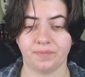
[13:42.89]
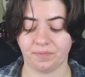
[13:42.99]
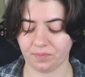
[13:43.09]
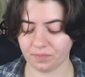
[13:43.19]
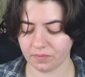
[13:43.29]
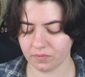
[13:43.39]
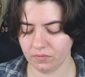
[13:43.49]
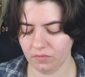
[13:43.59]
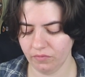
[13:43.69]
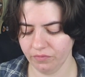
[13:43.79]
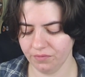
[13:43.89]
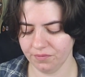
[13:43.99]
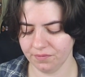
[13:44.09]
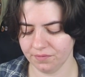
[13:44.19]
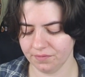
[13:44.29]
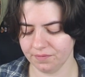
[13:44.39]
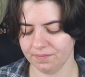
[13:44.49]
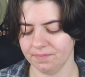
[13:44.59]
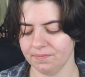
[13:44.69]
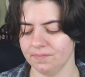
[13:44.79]

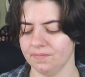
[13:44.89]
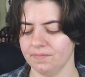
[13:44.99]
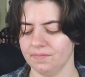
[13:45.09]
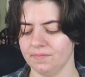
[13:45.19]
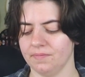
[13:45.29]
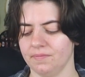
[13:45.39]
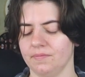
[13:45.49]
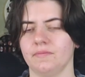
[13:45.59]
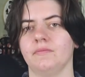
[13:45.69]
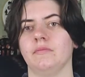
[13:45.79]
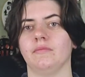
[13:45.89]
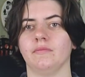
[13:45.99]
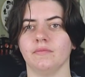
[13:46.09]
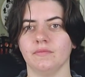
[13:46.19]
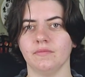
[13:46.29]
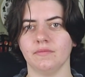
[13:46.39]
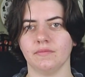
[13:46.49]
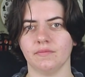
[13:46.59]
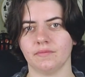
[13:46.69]
Nothing is said.